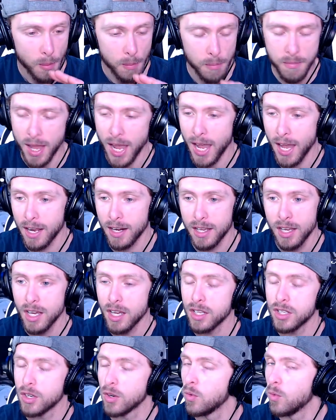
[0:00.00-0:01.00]
man,
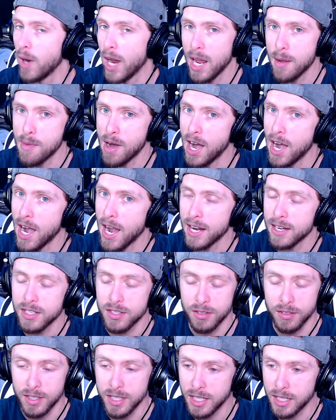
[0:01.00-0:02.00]
you're way
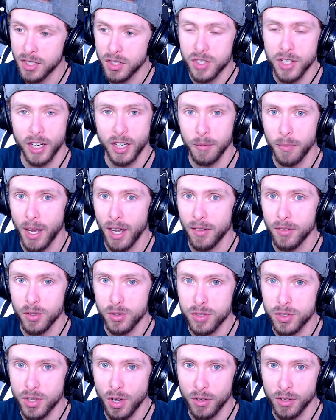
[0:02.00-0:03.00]
behind. You need to check them out.
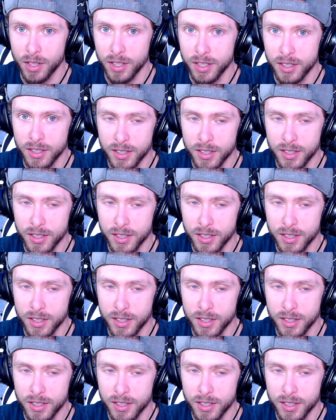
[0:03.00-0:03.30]
They're so good.